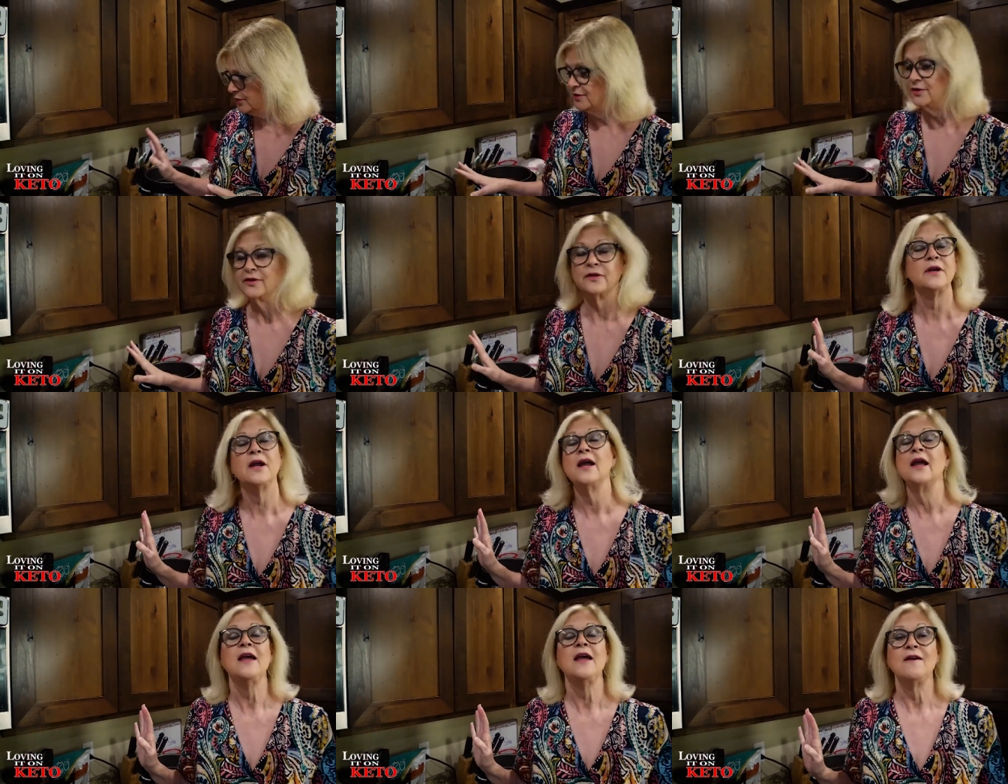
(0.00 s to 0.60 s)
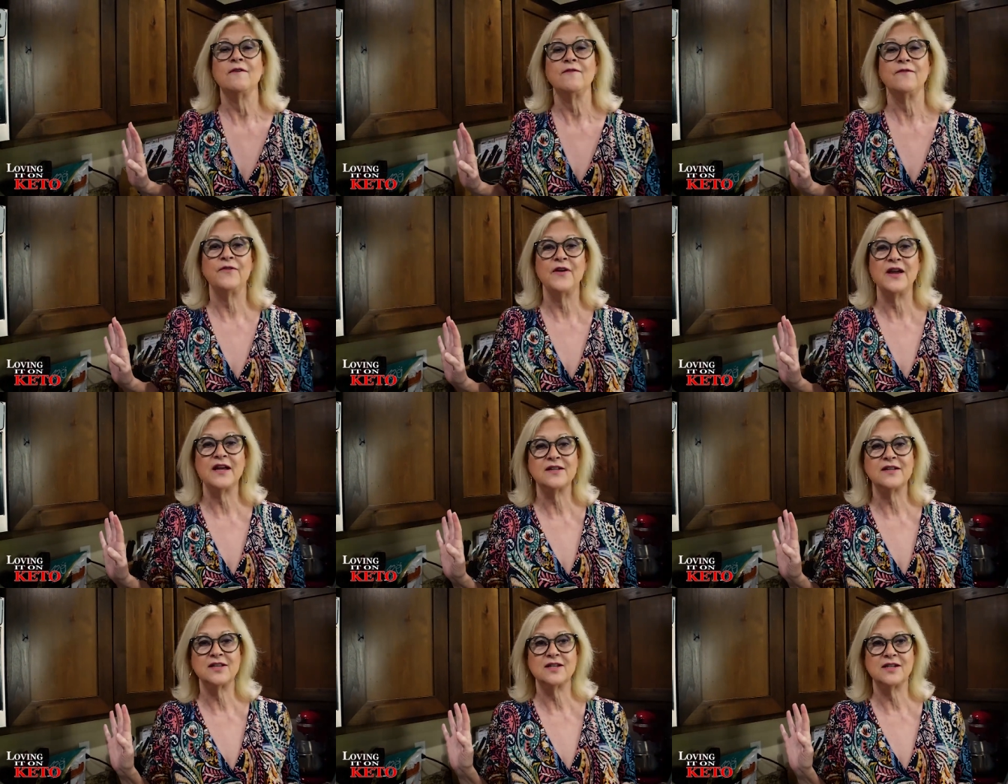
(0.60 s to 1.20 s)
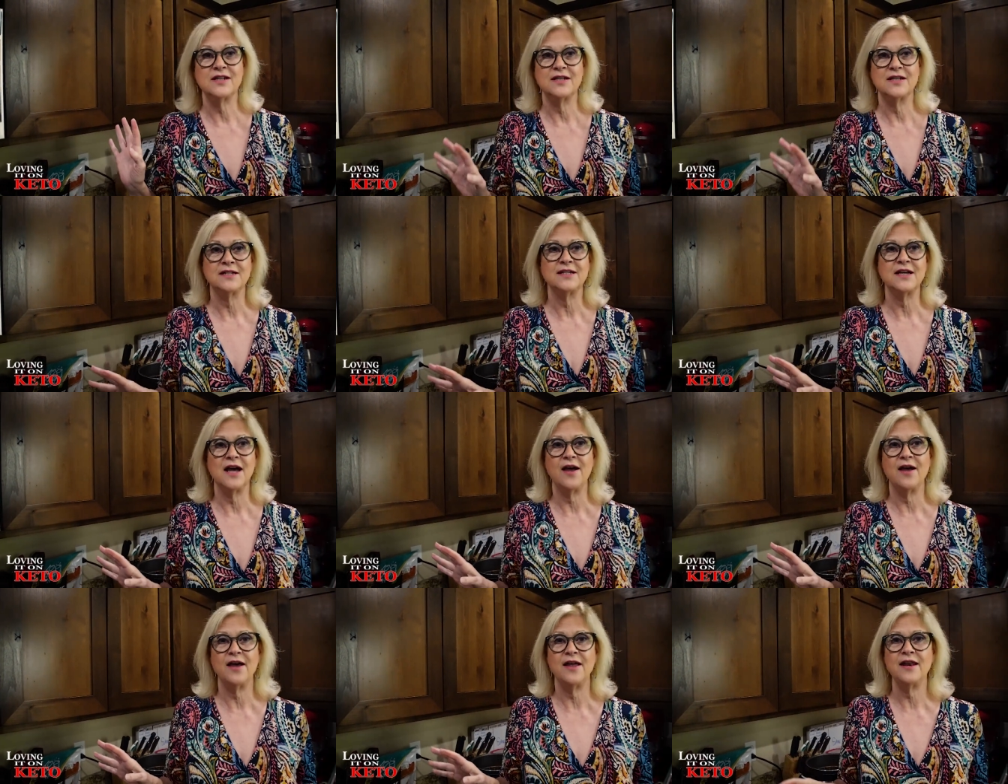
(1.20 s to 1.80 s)
and fixed and
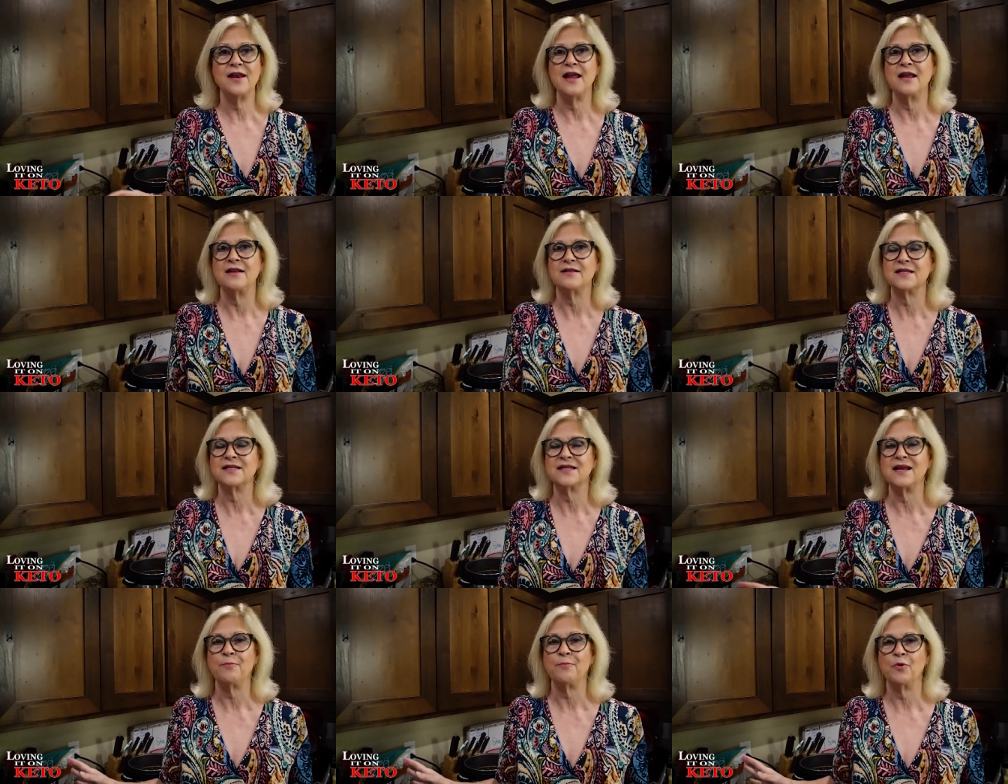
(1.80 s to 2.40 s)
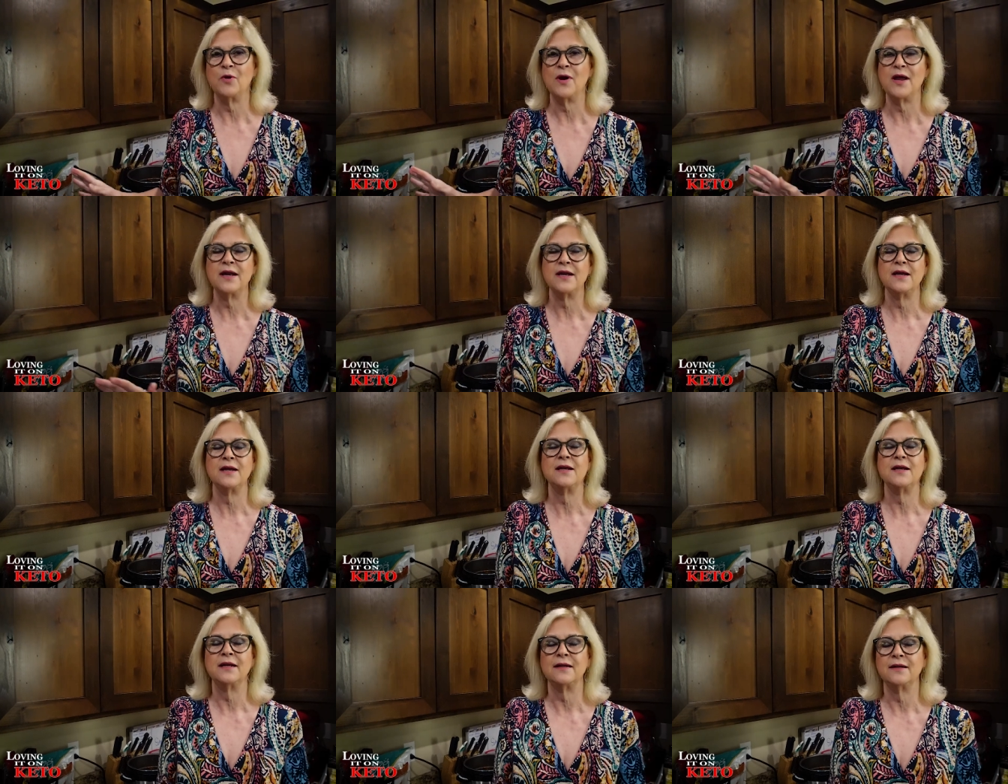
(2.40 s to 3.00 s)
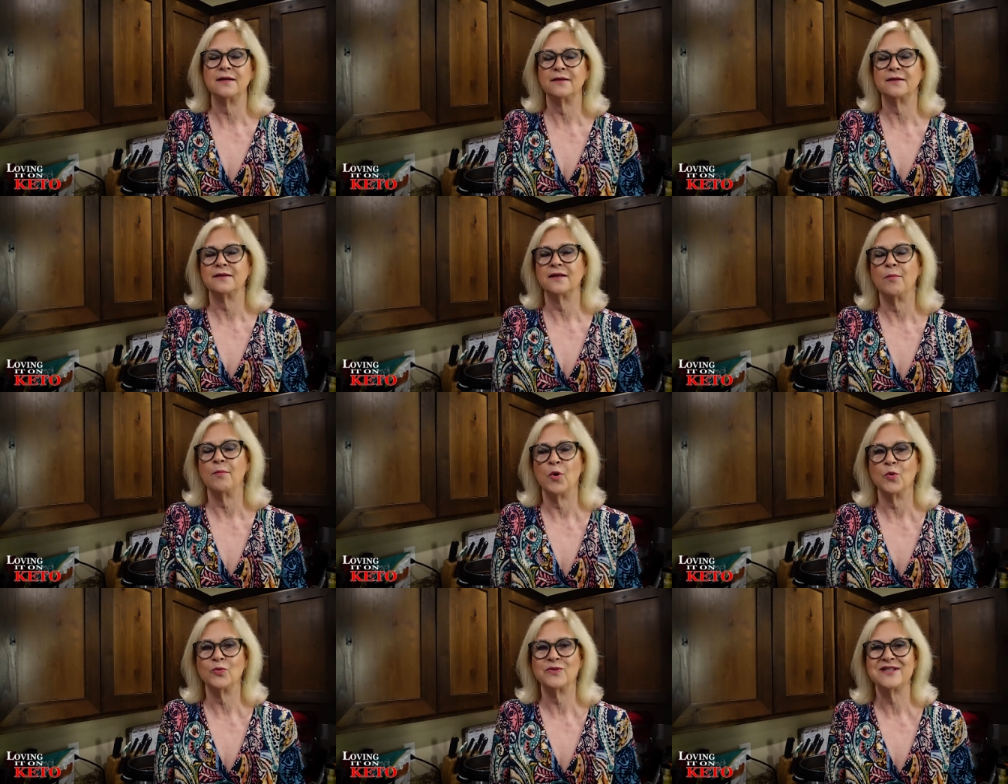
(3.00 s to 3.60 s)
done and separated and the
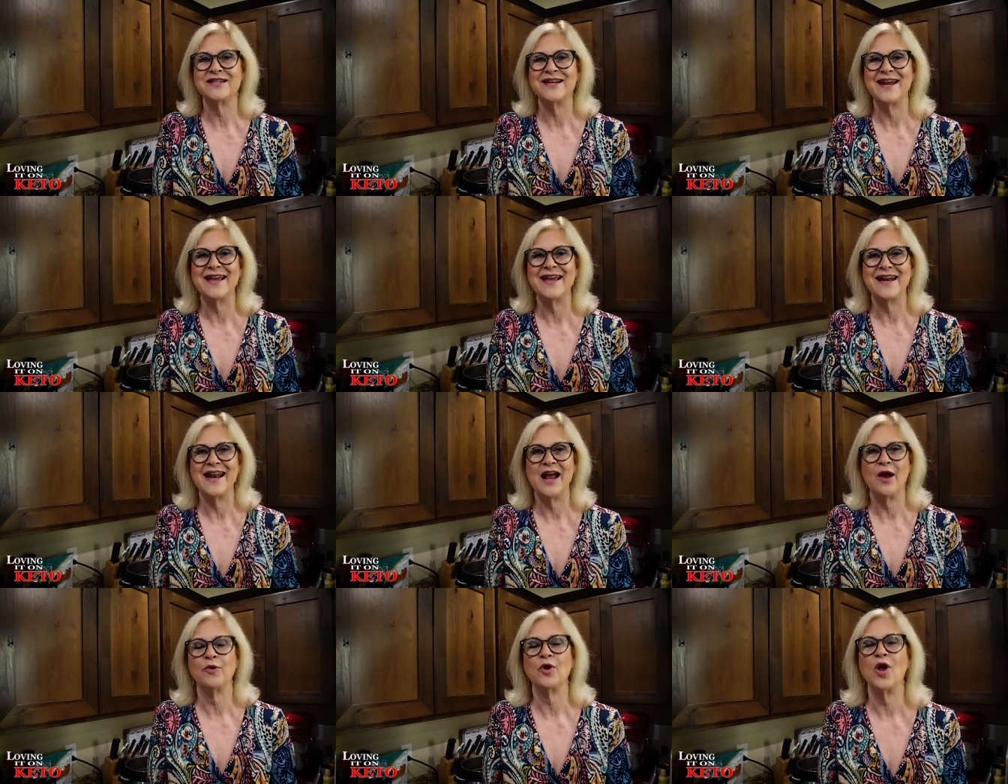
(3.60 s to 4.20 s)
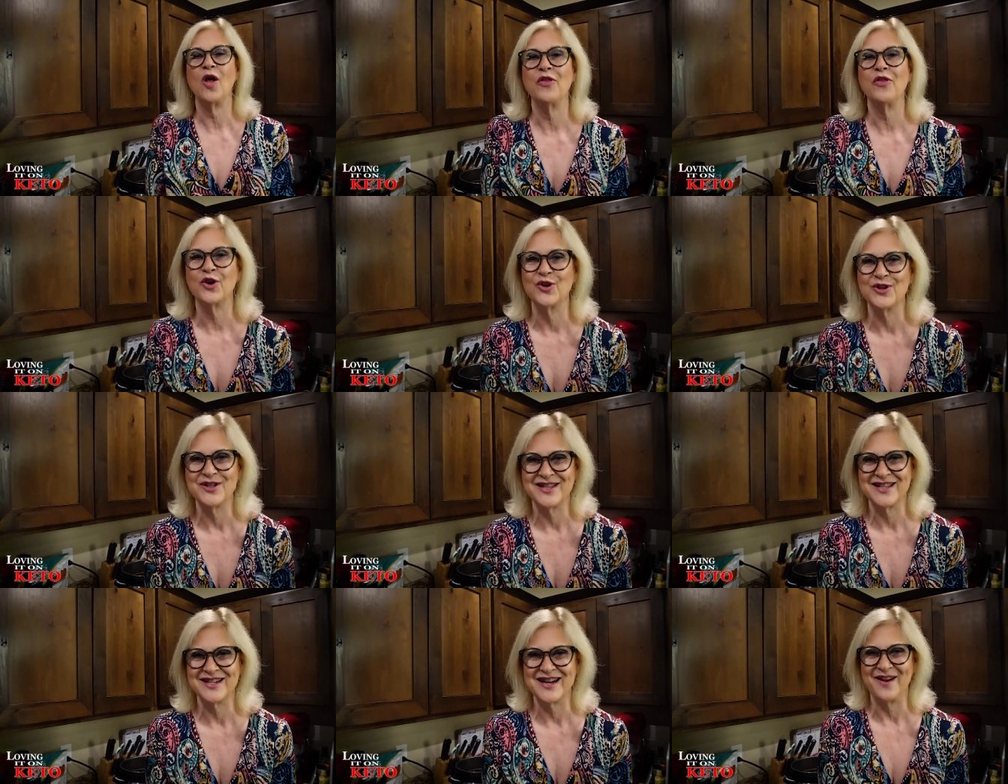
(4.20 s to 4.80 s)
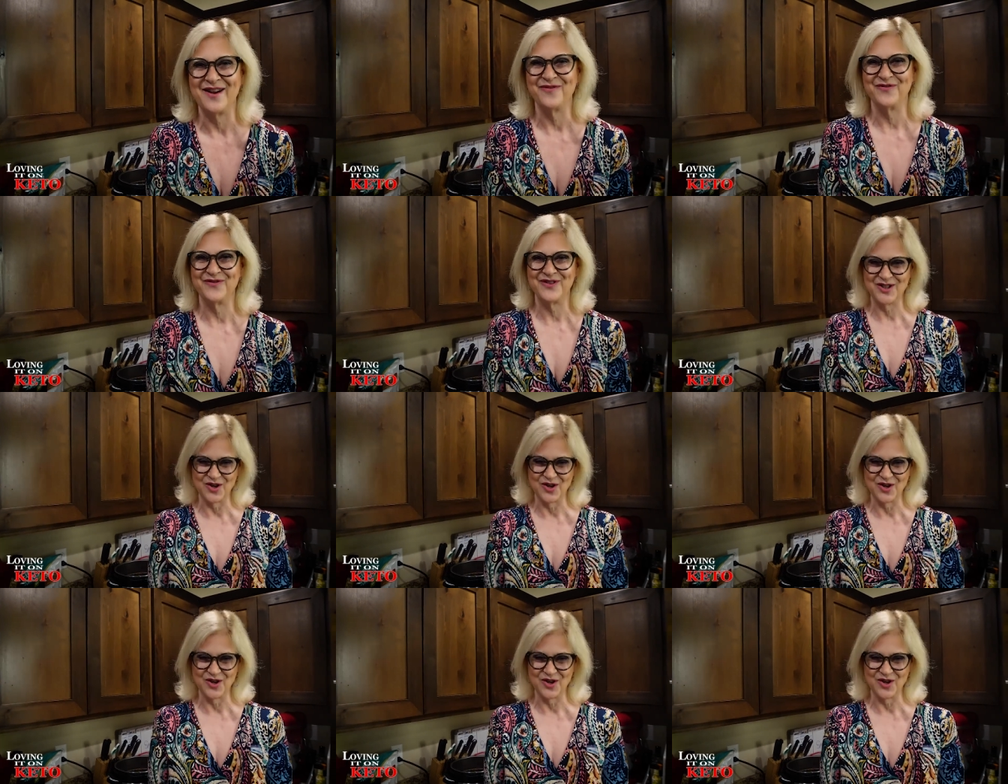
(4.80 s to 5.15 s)
bones taken out and all the good stuff.